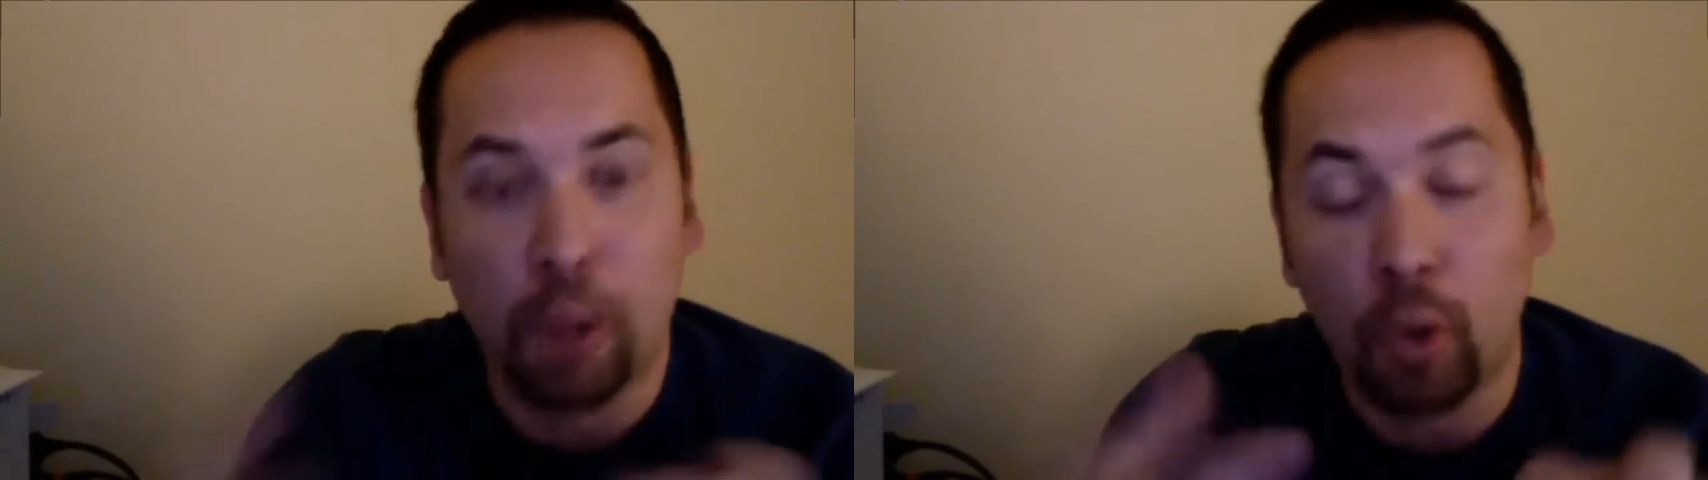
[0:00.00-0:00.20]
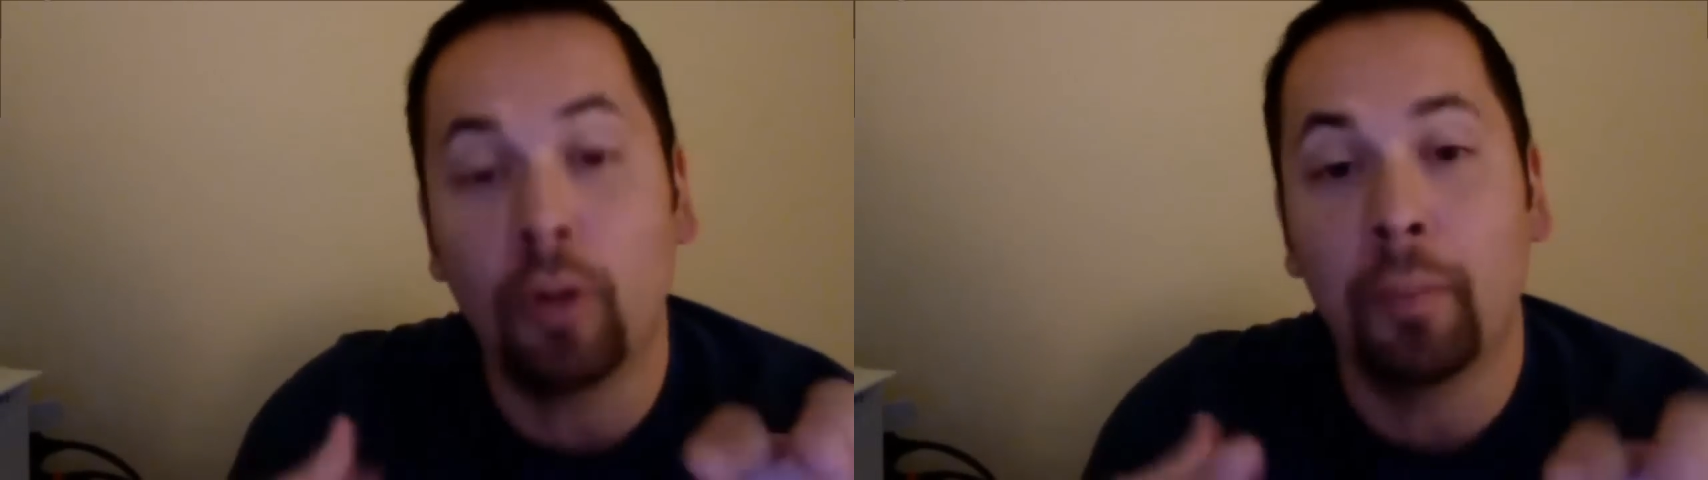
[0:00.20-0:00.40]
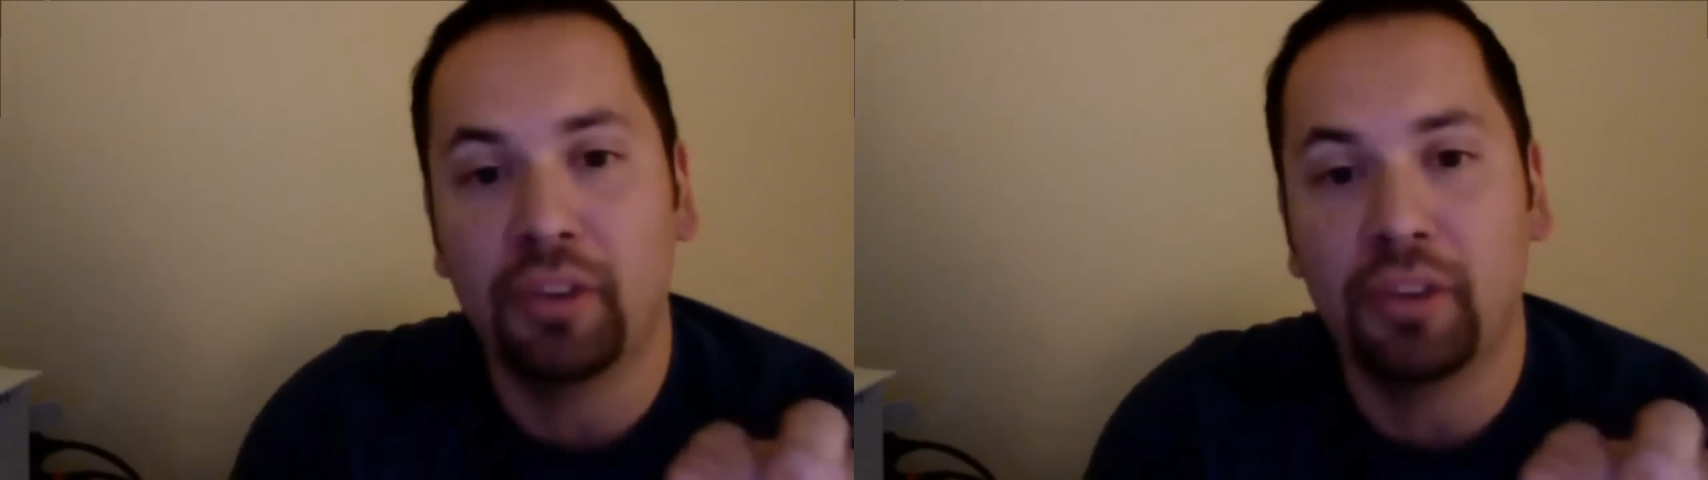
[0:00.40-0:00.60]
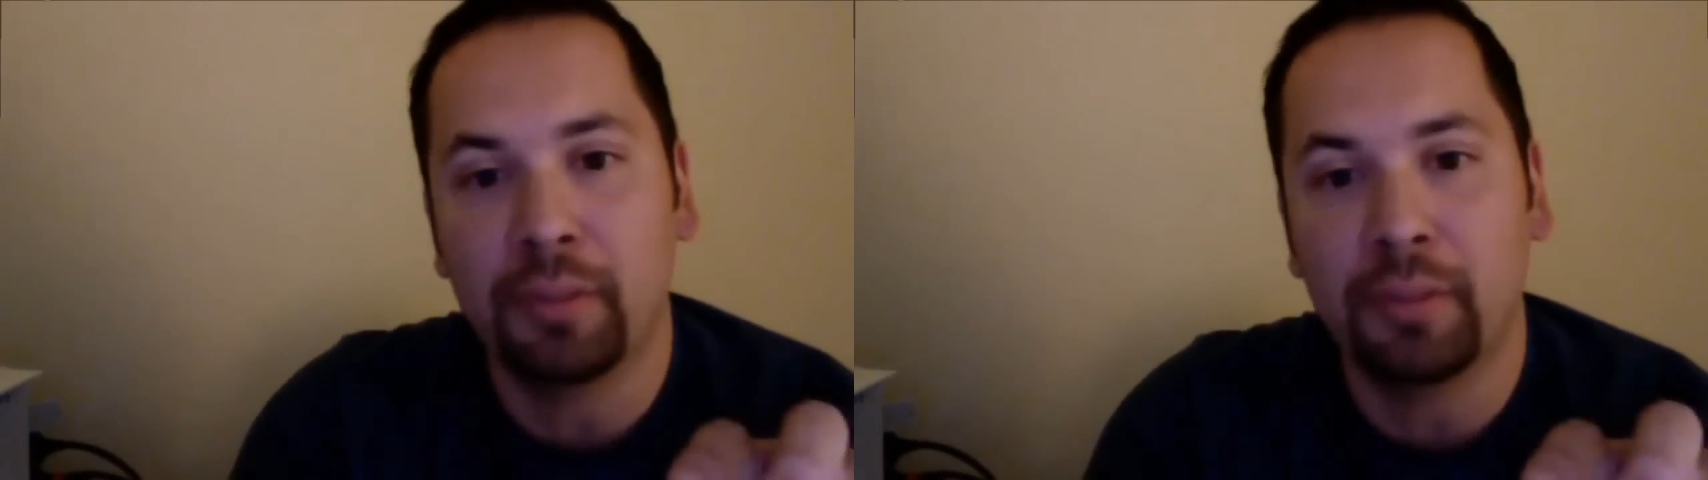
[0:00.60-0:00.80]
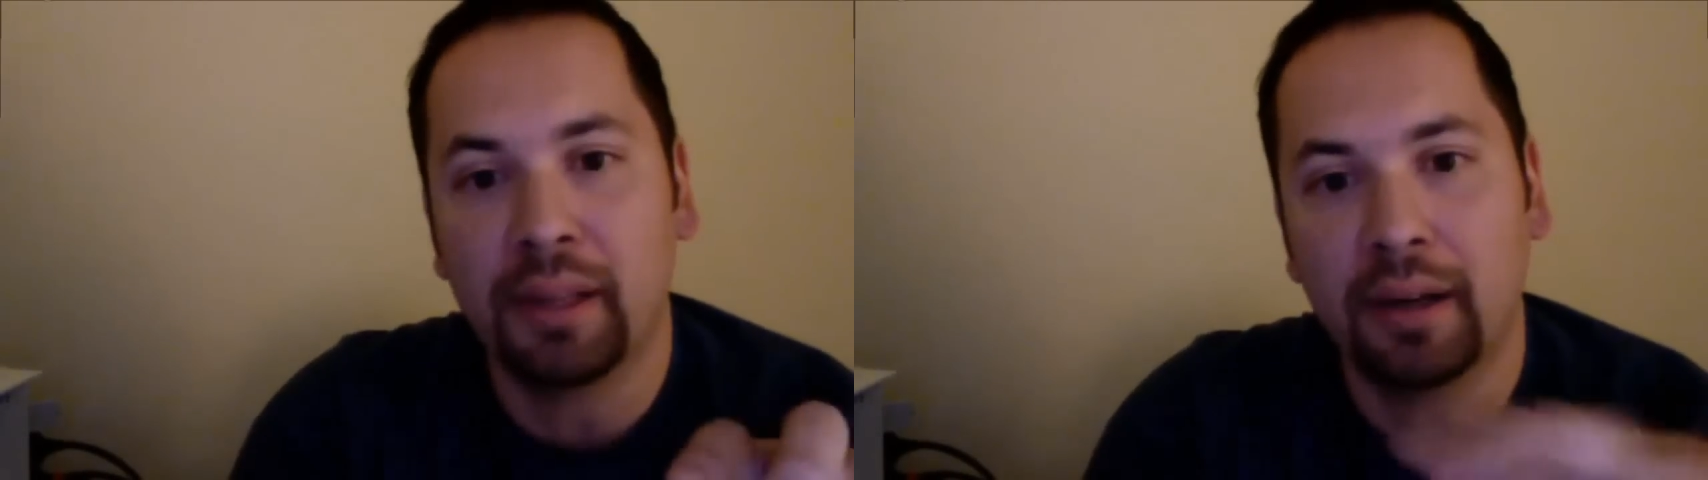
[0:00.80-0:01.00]
local
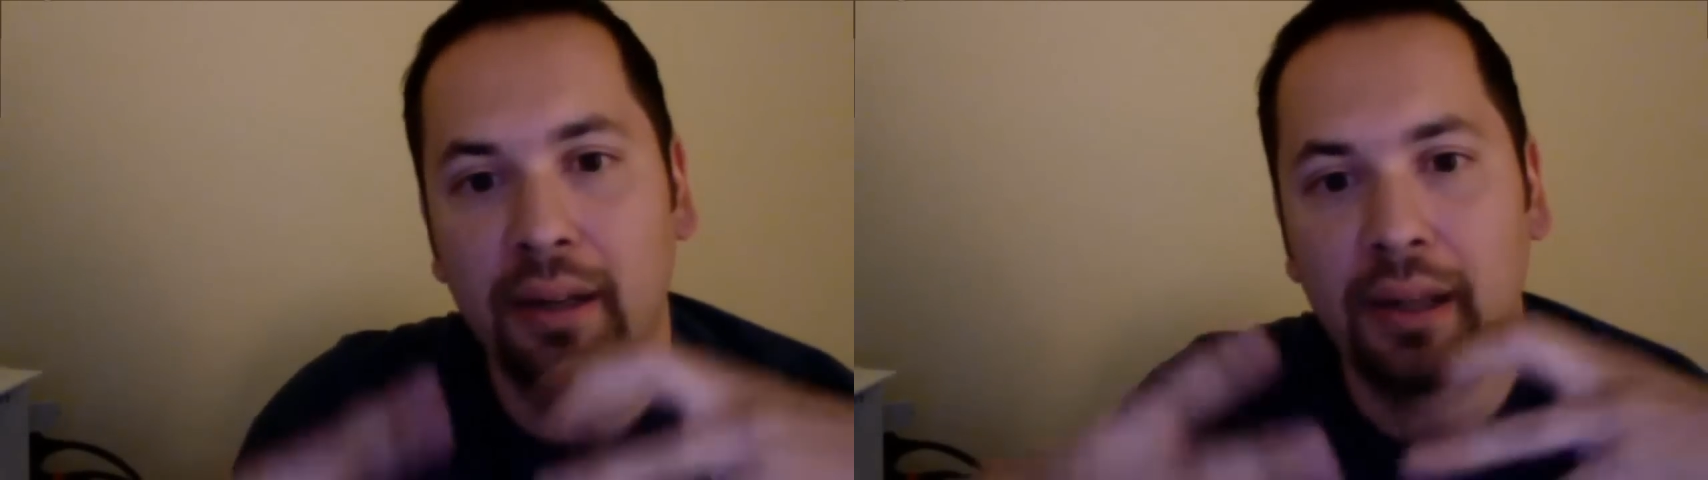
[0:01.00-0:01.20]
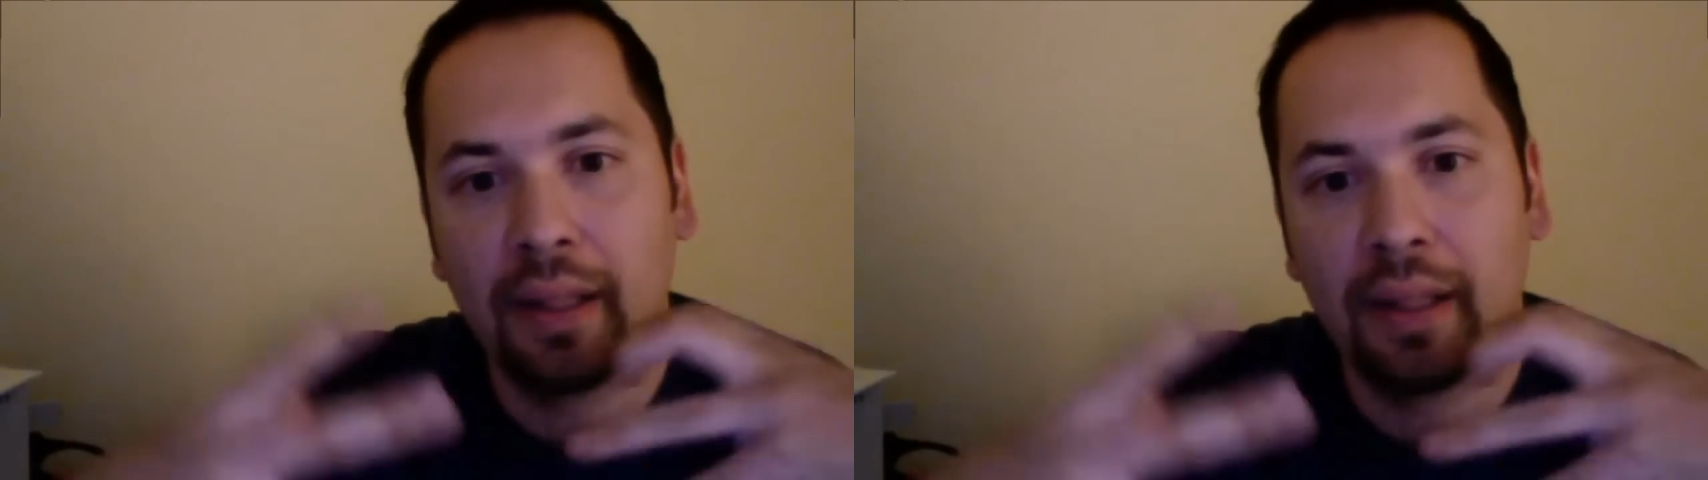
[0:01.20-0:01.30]
multiplayer.